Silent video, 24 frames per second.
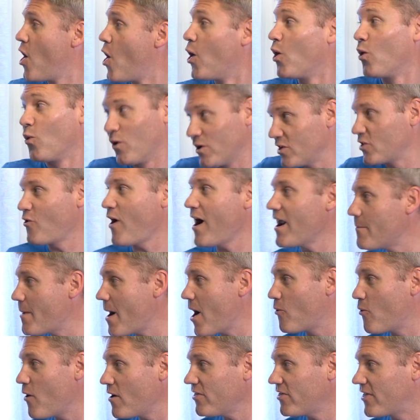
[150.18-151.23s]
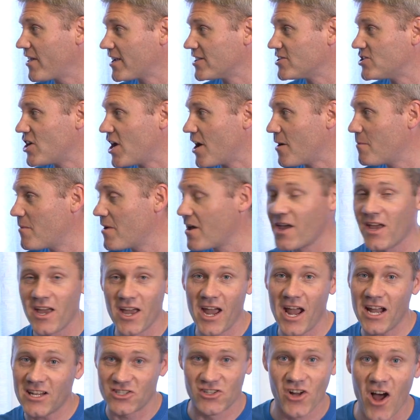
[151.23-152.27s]
you're right about one thing, Jim.
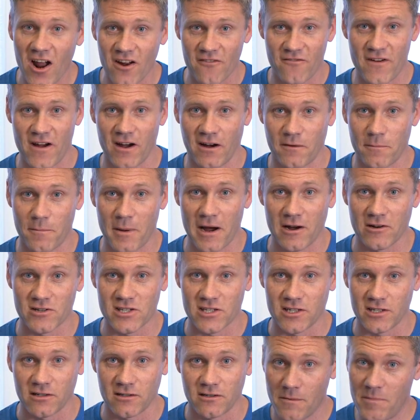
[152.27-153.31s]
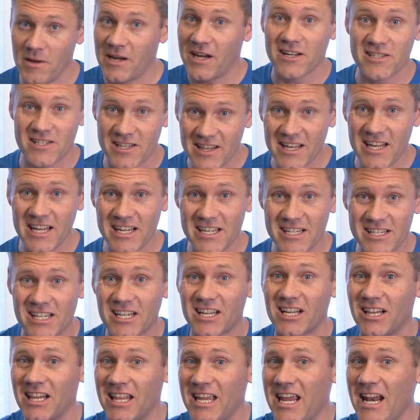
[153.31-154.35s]
It's not a fair comparison, because these
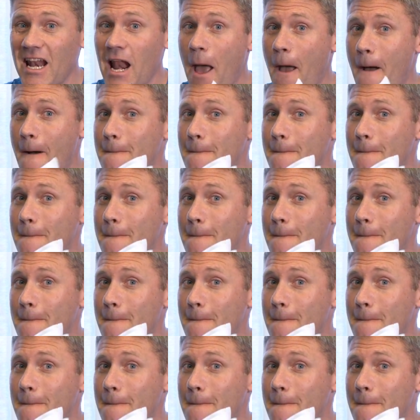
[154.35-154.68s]
clean